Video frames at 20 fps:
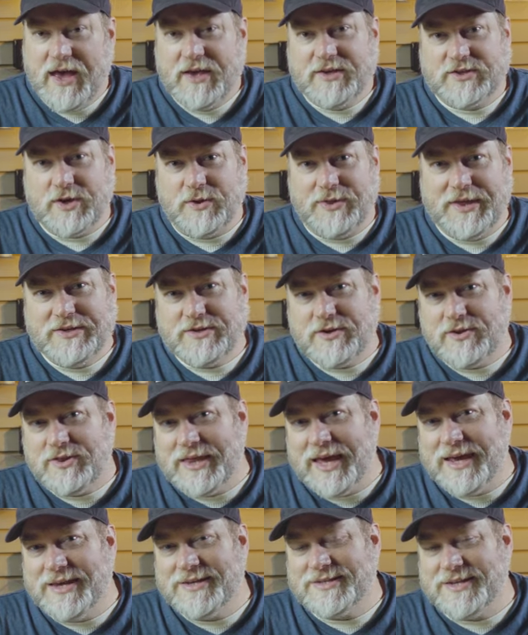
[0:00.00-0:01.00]
So these are
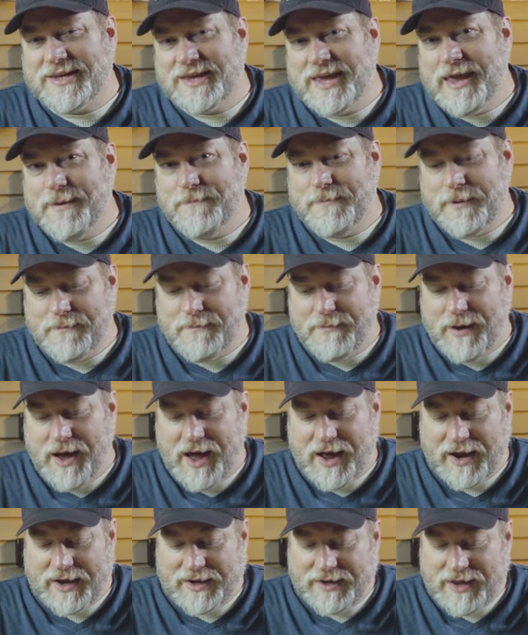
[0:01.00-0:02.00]
things to keep in
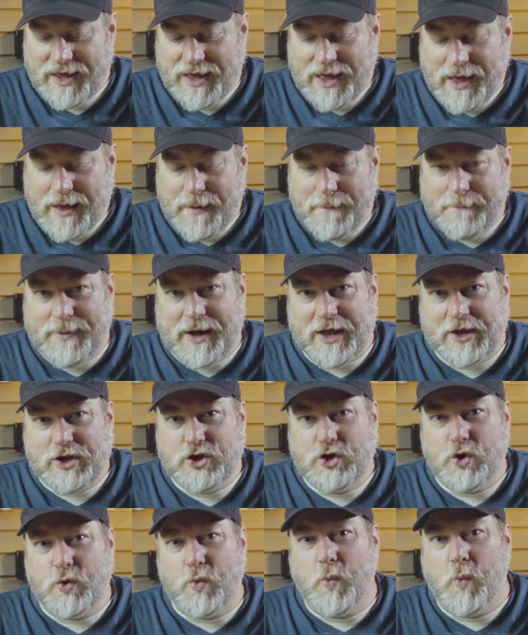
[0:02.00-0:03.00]
mind, but
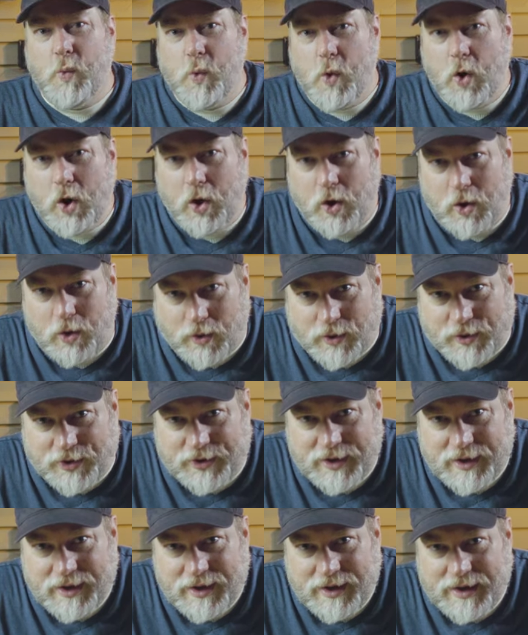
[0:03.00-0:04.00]
your
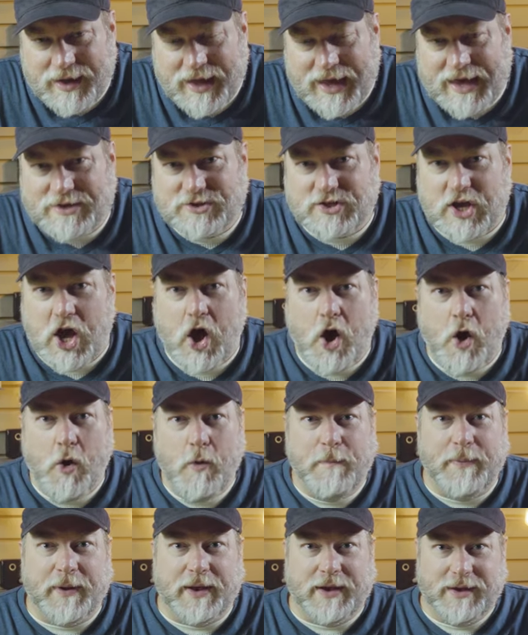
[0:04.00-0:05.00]
world is
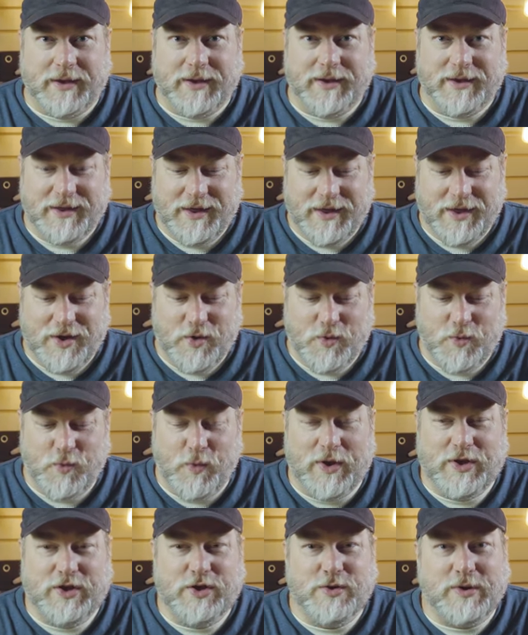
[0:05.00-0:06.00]
opened
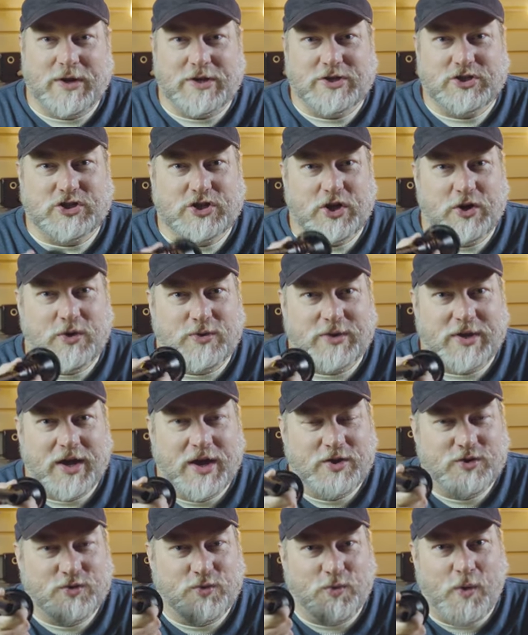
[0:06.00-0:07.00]
when you can shoot
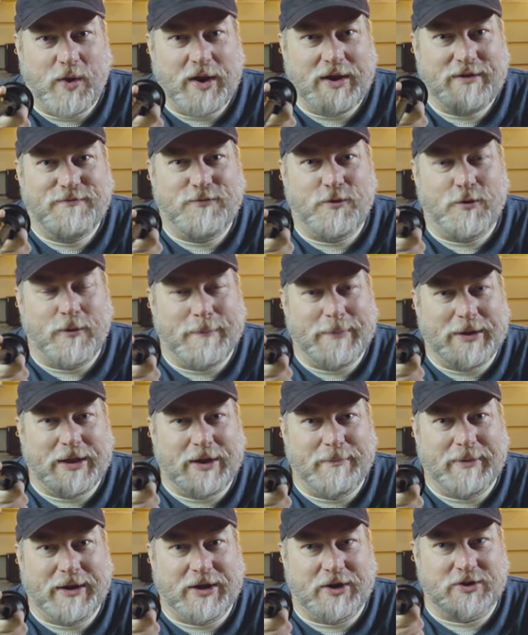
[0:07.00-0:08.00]
24
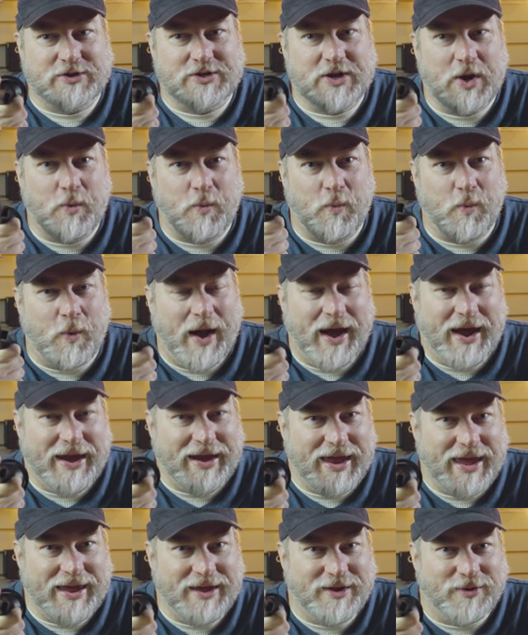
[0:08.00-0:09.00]
millimeters
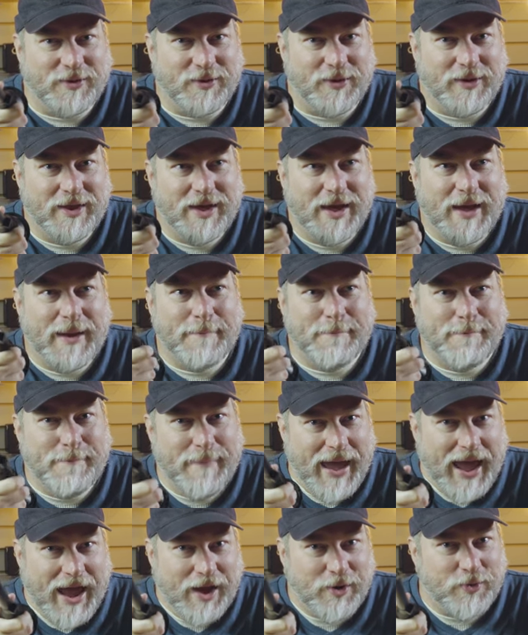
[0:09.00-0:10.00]
wide angle
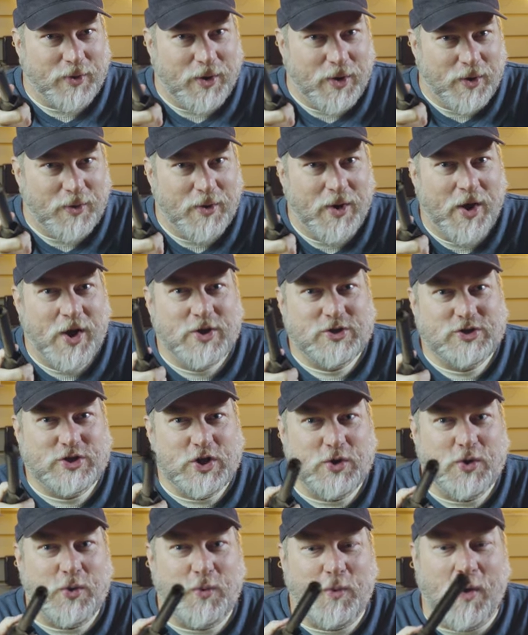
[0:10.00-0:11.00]
macro
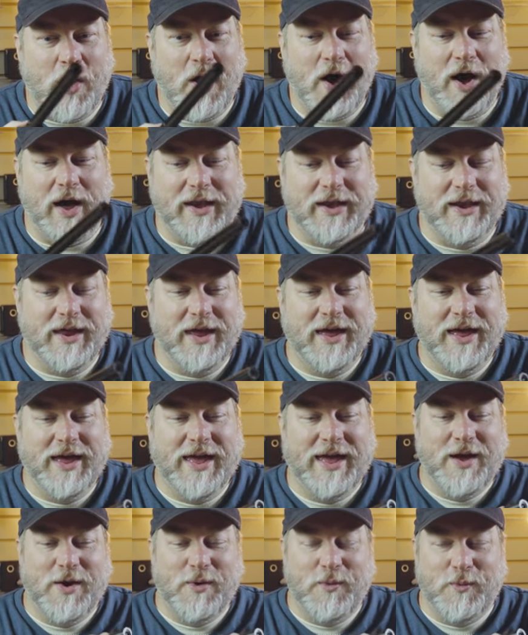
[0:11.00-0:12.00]
2-to-1
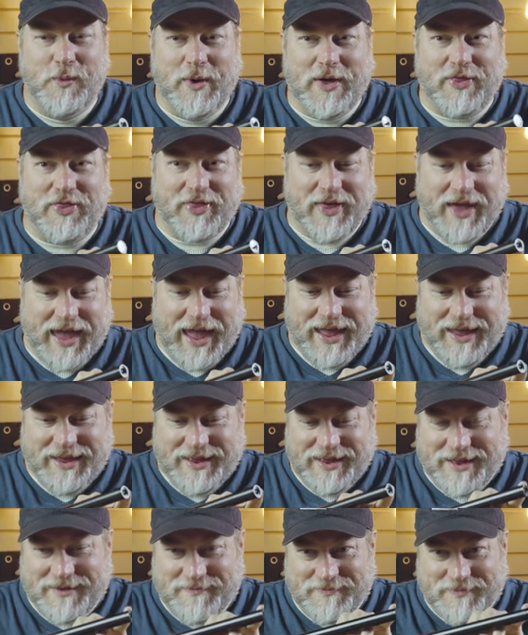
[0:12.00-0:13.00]
with a